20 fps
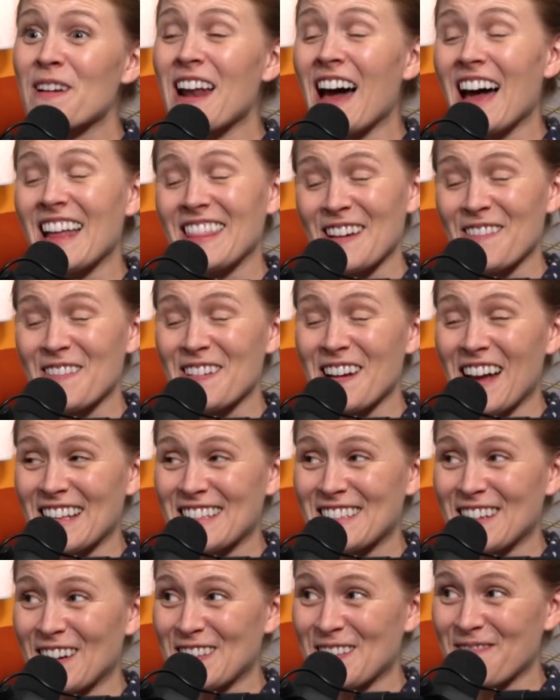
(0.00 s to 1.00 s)
No, they were
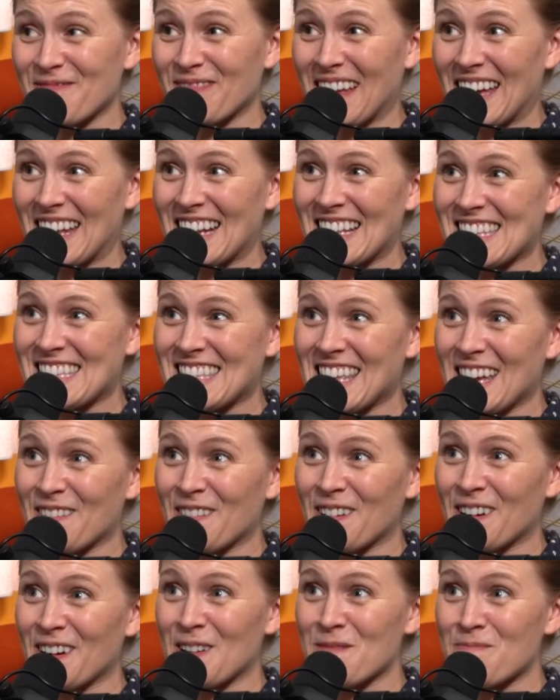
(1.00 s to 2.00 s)
not stars and planets. They
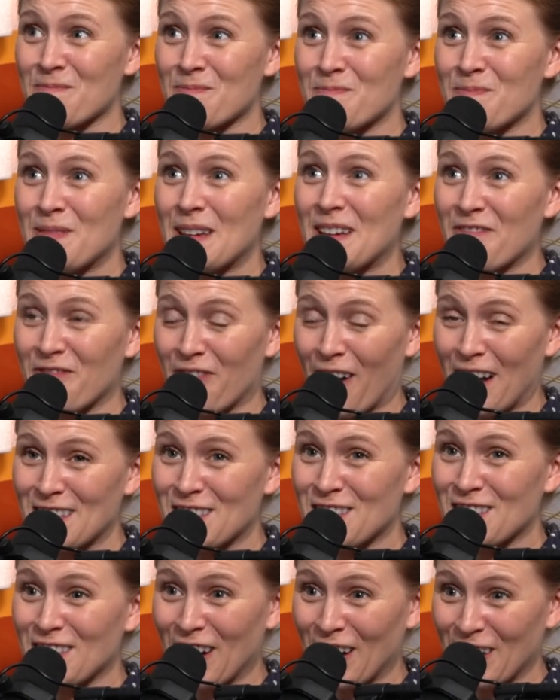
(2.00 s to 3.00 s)
were
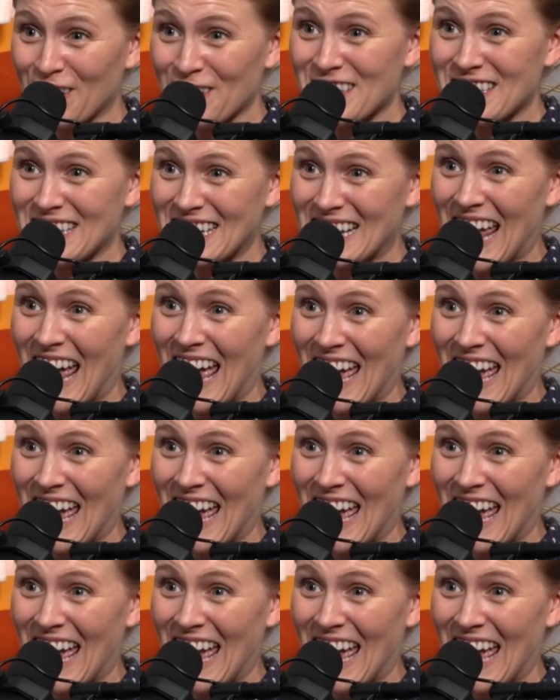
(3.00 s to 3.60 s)
French toast and